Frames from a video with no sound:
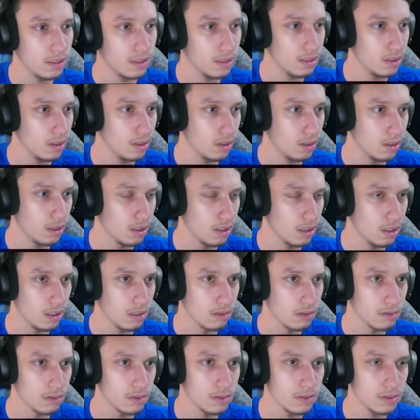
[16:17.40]
Or
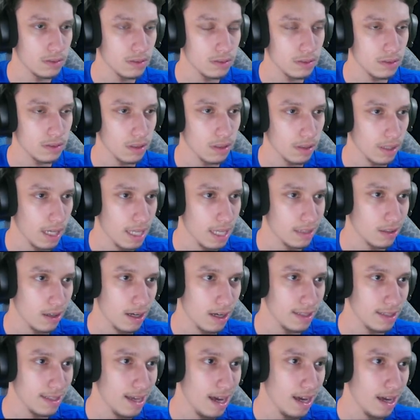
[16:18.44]
no. Okay, I thought I
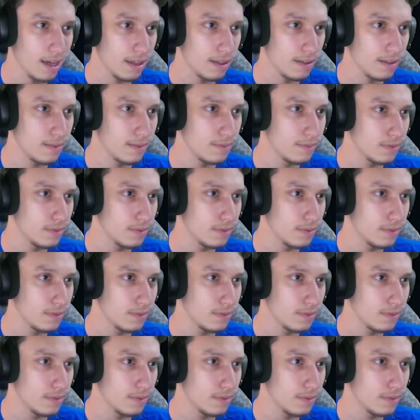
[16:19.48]
died.